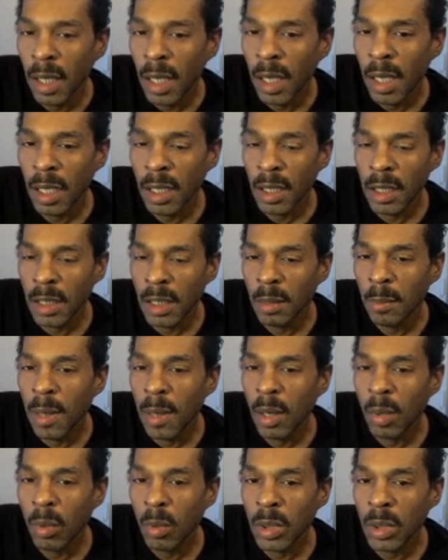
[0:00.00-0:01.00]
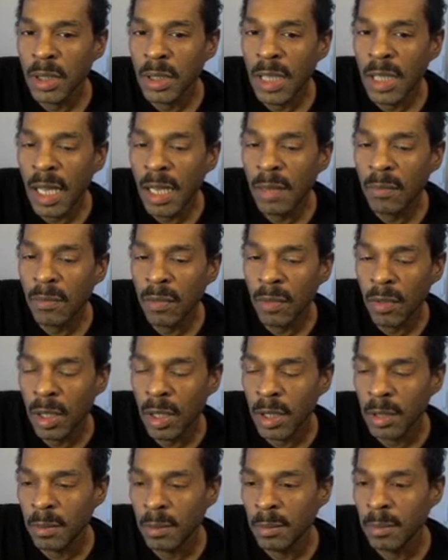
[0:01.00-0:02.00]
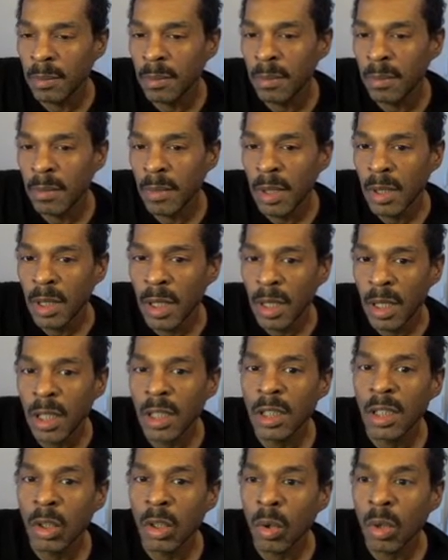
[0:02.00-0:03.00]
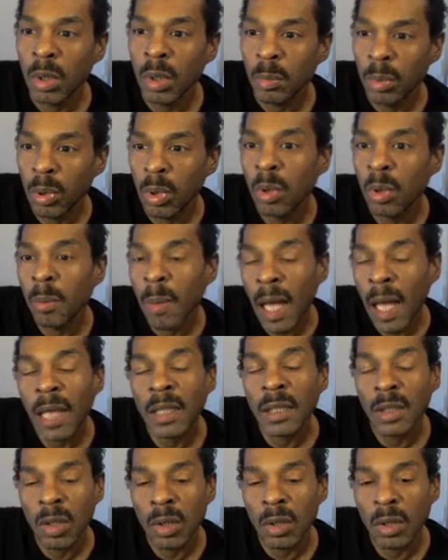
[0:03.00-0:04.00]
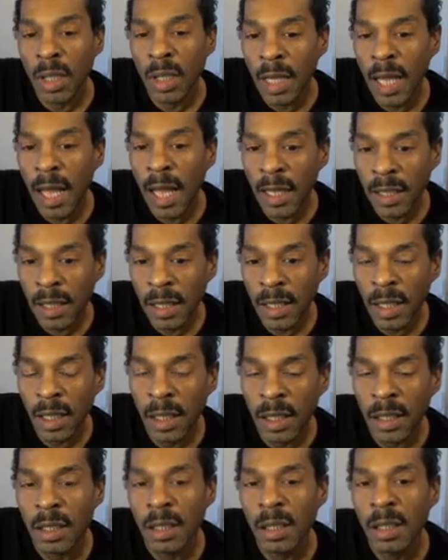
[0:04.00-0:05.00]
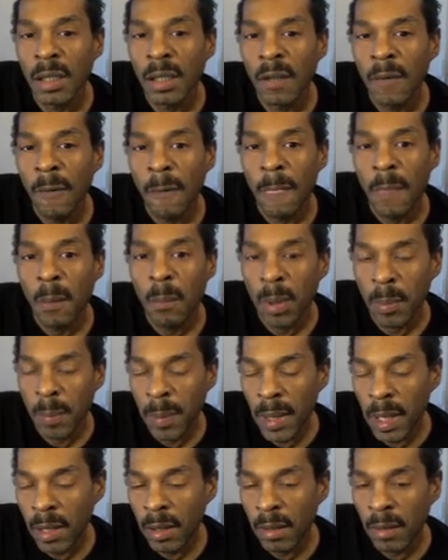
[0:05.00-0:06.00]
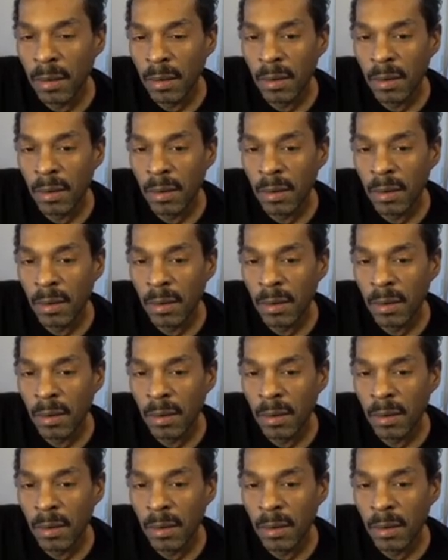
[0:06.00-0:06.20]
And then about what time frame is it going to pull back so that I can prepare?